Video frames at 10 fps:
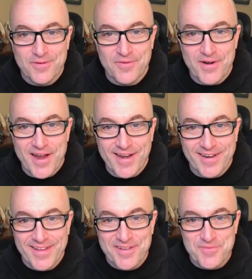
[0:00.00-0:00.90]
All right.
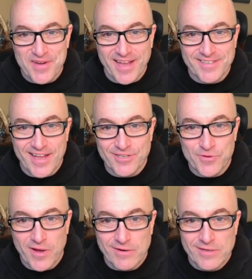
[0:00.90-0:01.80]
We got 10
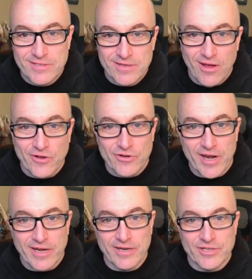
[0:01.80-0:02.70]
200s,
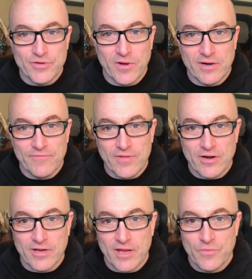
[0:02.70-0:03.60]
alternating a 200
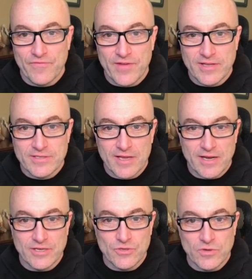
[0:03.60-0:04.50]
flutter kick with fins
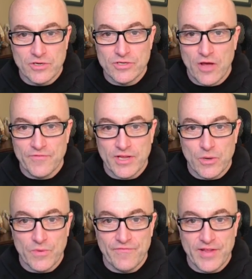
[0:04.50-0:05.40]
and a 200 dolphin kick
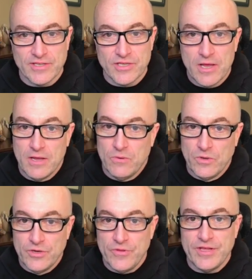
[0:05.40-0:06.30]
with fins.
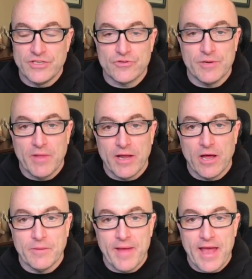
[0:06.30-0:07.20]
We'll do these streamline
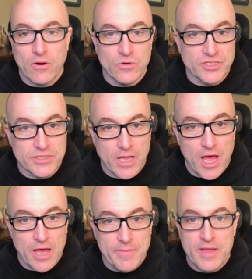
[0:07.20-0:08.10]
on back or
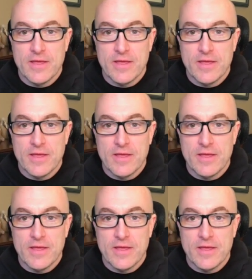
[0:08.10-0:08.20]
slob,